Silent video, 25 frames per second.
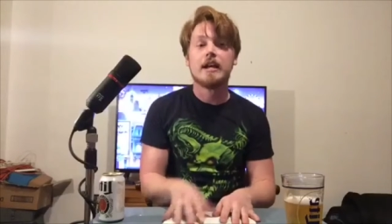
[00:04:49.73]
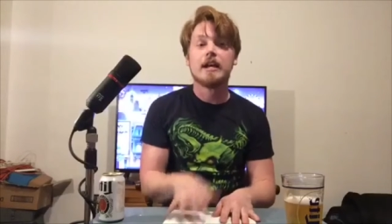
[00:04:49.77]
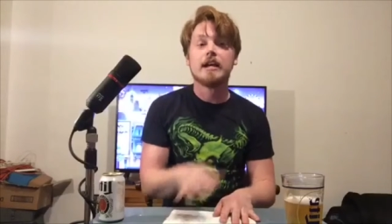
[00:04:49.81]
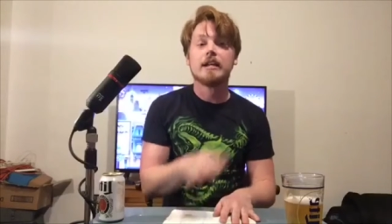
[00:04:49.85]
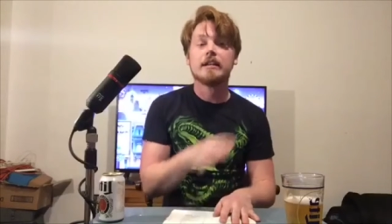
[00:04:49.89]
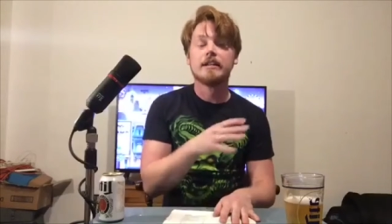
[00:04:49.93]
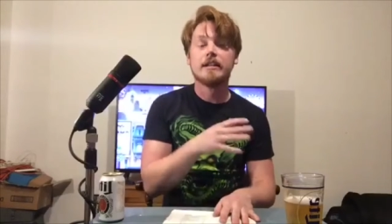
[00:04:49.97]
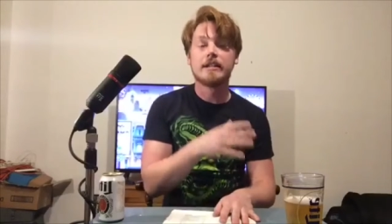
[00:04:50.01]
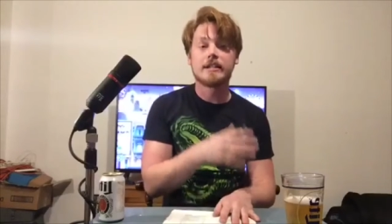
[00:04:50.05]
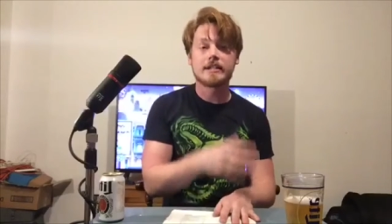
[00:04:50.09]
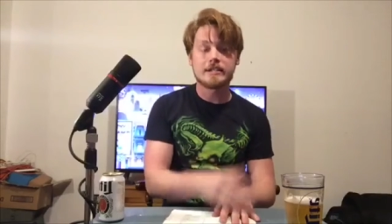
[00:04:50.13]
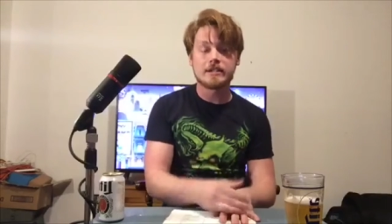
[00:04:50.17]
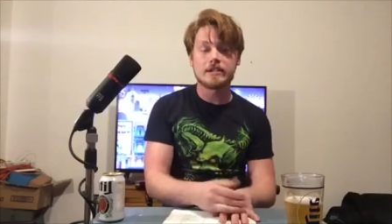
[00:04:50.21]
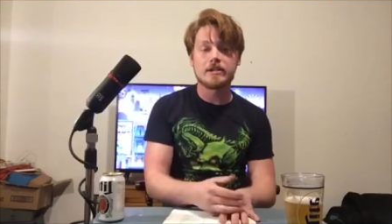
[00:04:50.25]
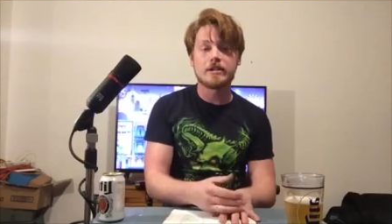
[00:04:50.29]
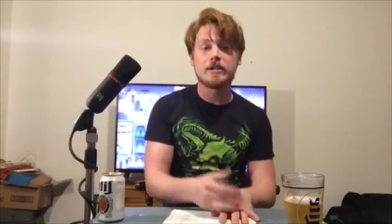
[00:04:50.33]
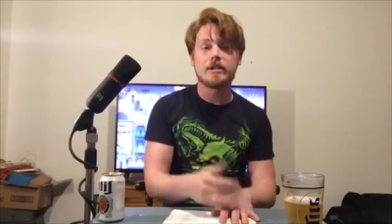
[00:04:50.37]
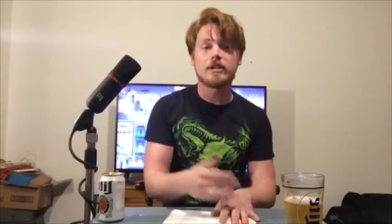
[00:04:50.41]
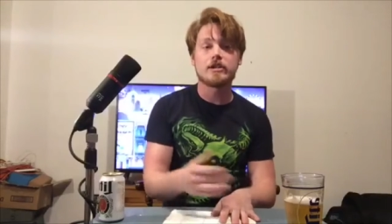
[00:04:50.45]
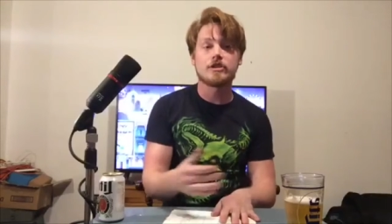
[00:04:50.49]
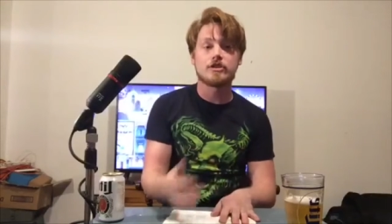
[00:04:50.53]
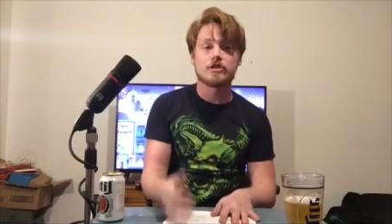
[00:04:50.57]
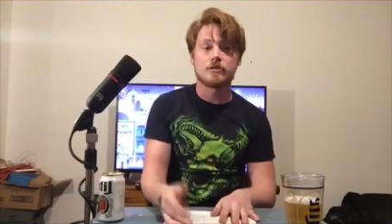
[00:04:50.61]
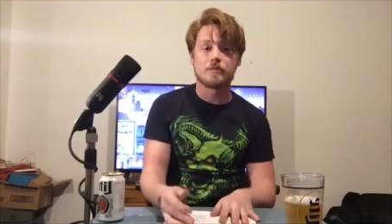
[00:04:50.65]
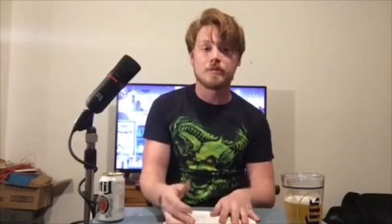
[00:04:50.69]
Listen to the
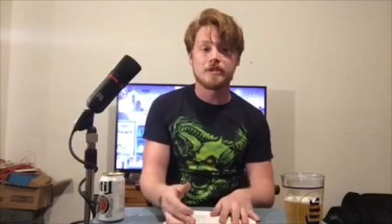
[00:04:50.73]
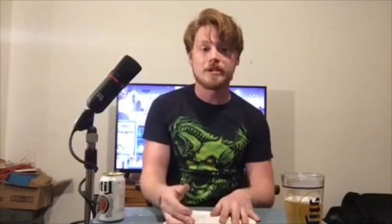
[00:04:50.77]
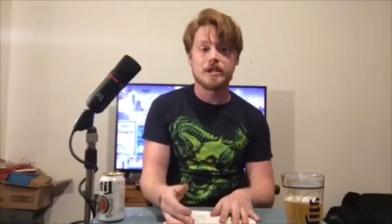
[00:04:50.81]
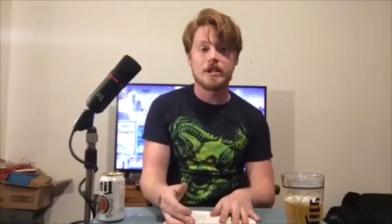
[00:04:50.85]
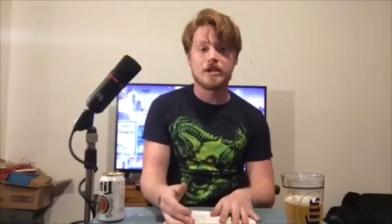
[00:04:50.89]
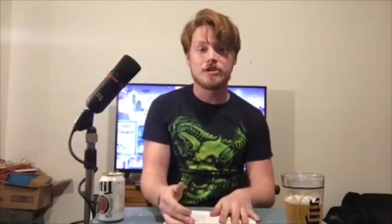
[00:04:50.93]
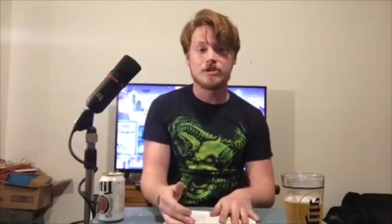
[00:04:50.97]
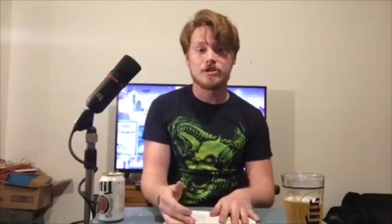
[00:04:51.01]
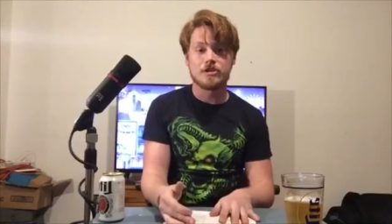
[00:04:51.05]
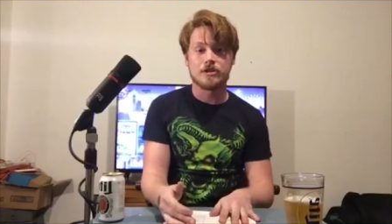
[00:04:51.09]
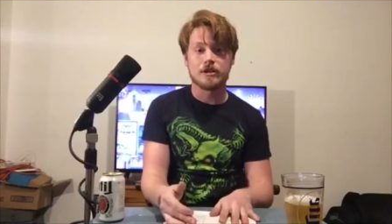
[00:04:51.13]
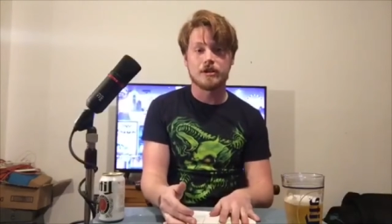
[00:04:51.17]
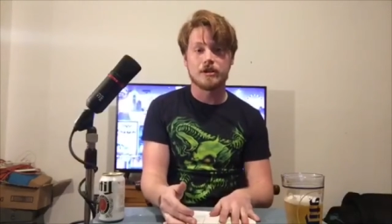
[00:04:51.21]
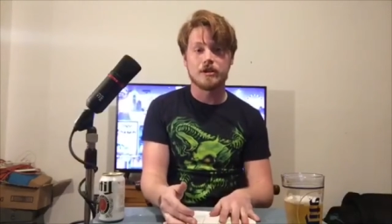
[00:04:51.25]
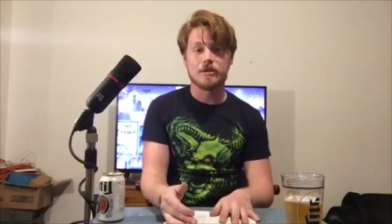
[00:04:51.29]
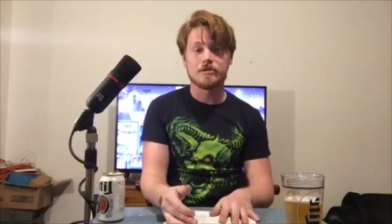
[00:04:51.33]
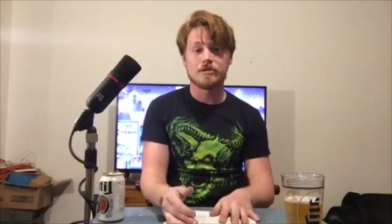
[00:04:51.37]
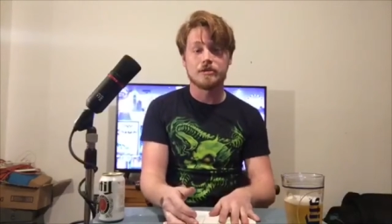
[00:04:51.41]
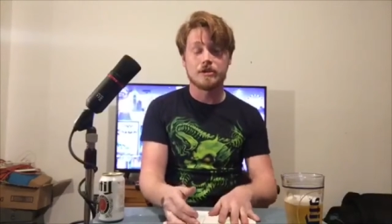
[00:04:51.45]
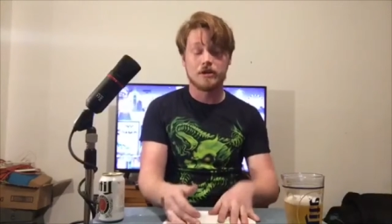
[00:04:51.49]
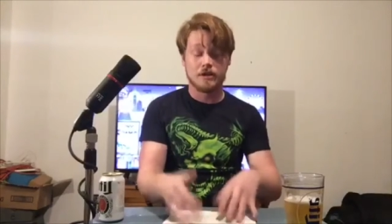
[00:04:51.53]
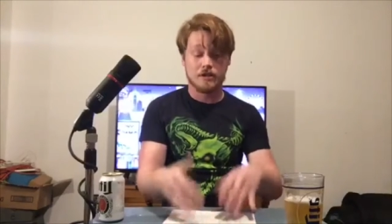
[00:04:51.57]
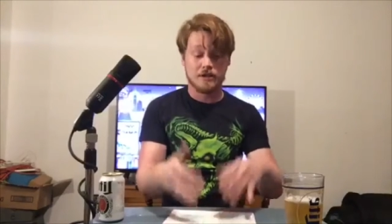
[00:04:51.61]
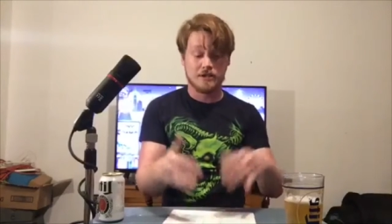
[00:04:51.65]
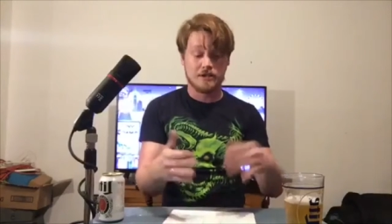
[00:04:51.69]
instrumentation that goes
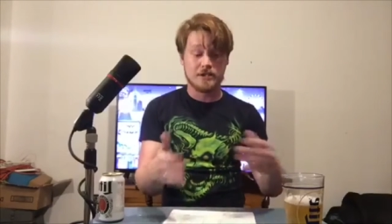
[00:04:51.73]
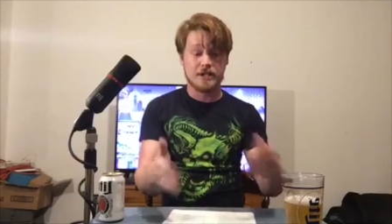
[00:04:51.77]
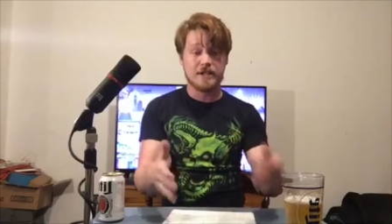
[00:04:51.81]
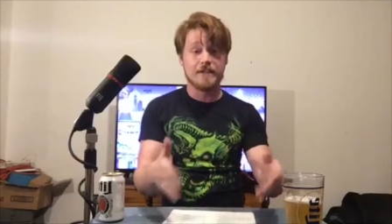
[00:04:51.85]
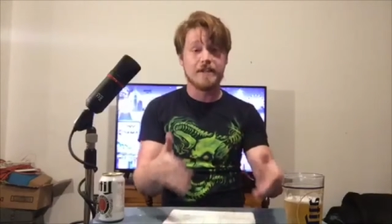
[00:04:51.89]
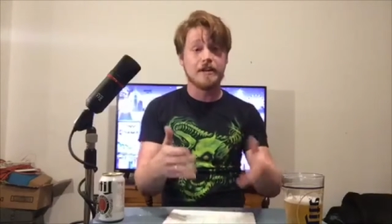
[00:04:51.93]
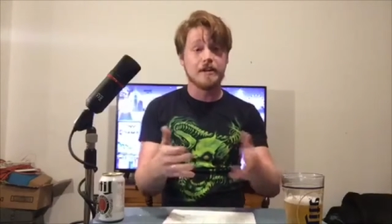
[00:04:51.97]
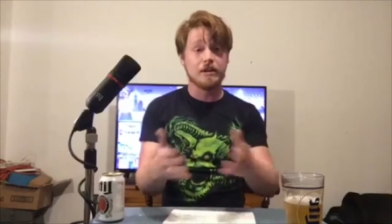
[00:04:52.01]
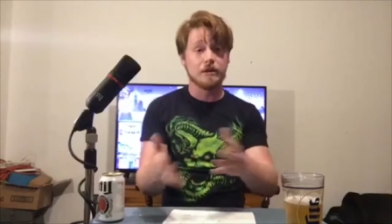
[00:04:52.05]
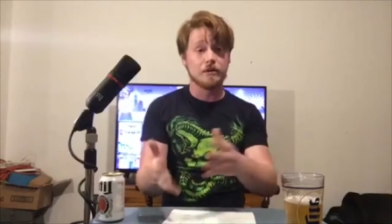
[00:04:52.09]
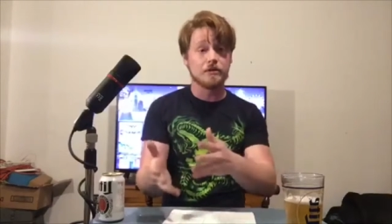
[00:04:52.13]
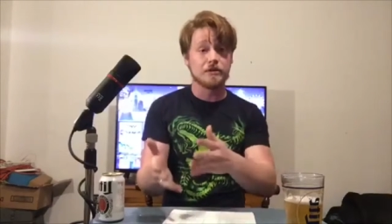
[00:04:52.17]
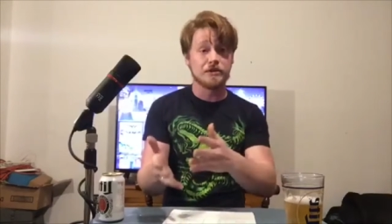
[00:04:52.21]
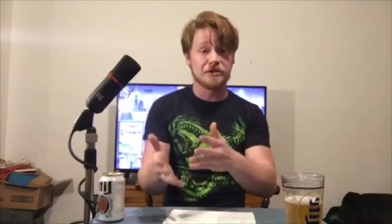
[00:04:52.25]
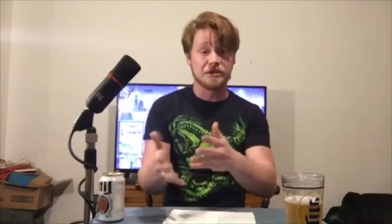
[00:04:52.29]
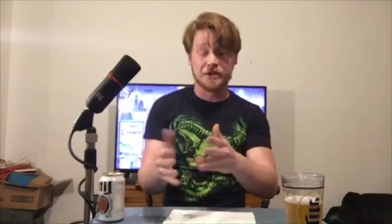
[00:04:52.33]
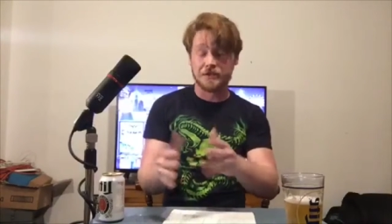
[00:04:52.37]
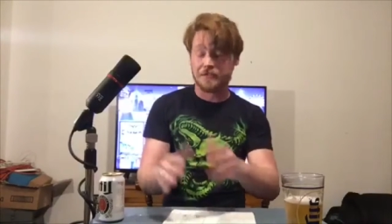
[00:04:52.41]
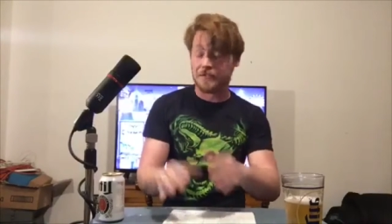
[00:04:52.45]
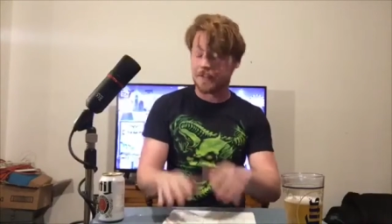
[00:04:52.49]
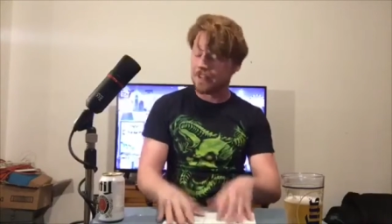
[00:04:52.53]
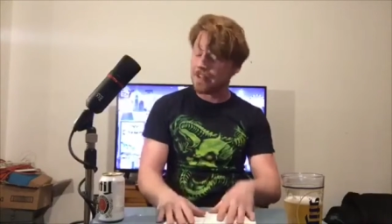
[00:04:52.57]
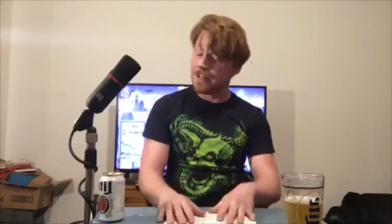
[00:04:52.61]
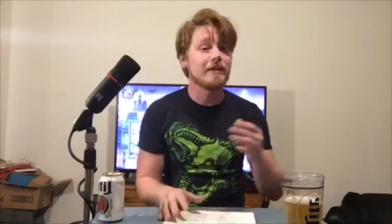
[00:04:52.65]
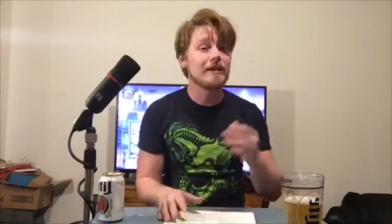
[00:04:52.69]
on and say they don't deserve
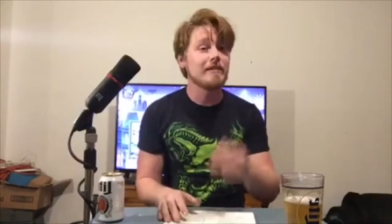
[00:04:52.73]
it.